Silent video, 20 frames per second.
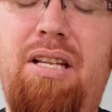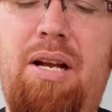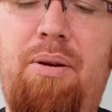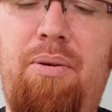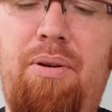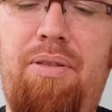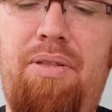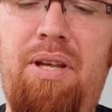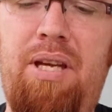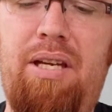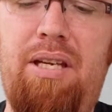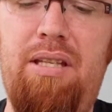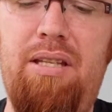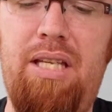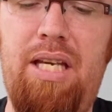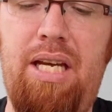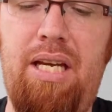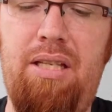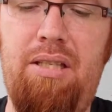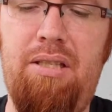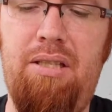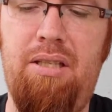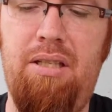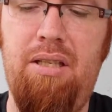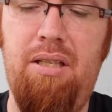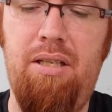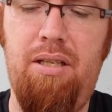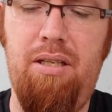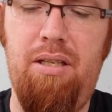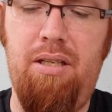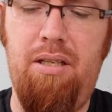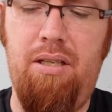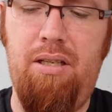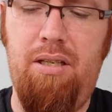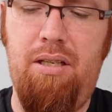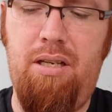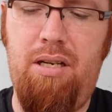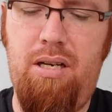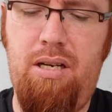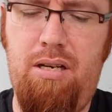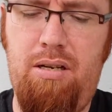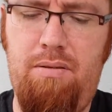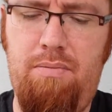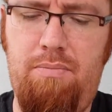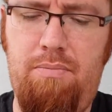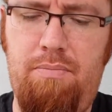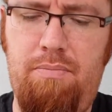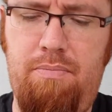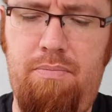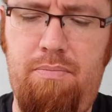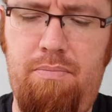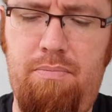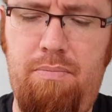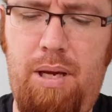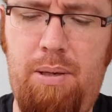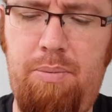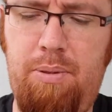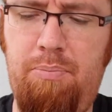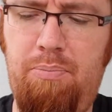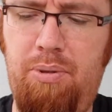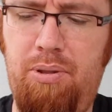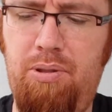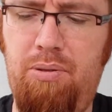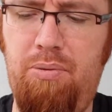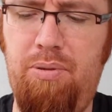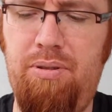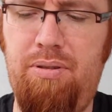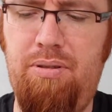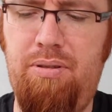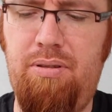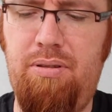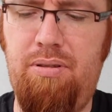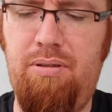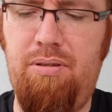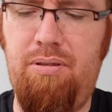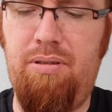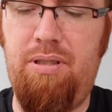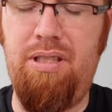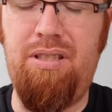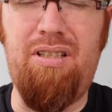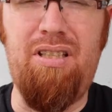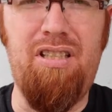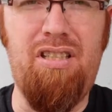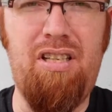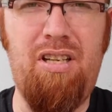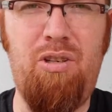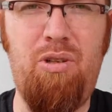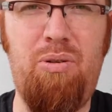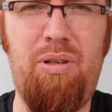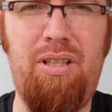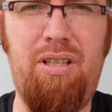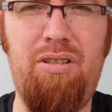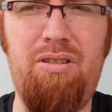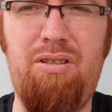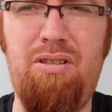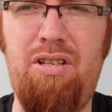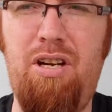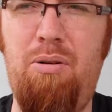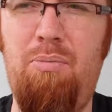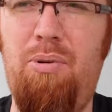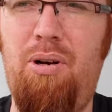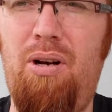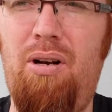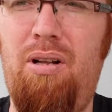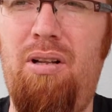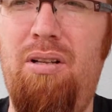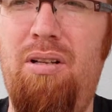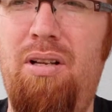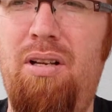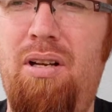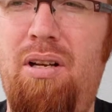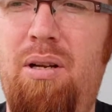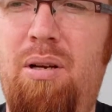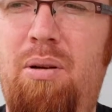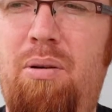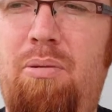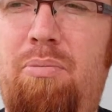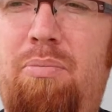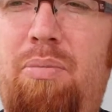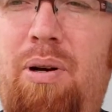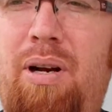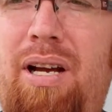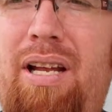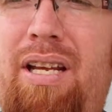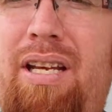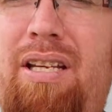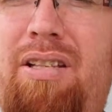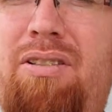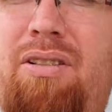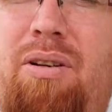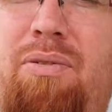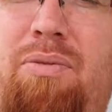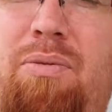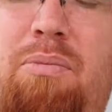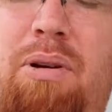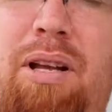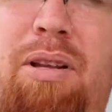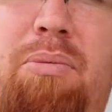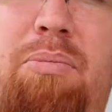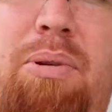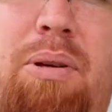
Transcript: And they were thinking that um, maybe Blue was discontinuing the snowball. But he's heard from other